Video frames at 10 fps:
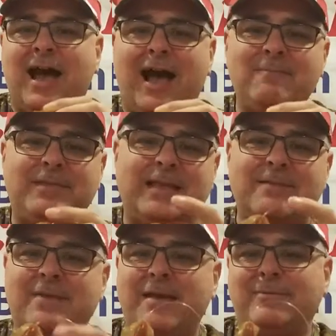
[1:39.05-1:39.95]
I'm
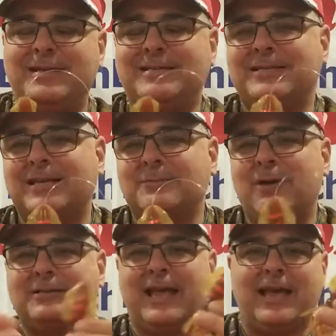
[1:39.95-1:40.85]
thinking maybe it's 6
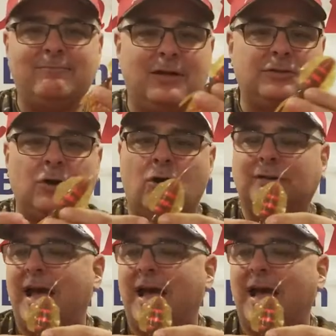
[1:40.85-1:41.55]
months, 8 months old.